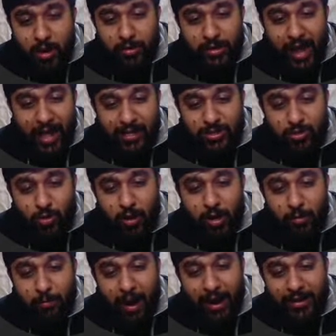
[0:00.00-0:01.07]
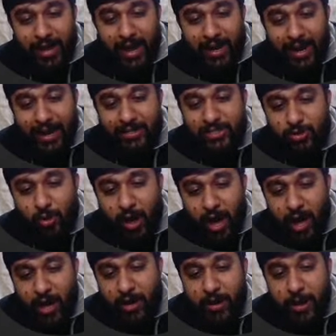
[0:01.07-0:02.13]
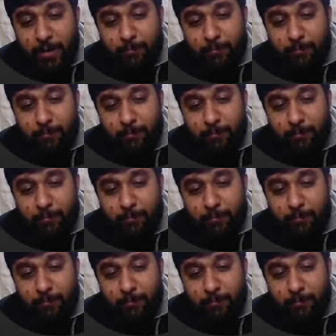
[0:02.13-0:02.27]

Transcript: del square by del x square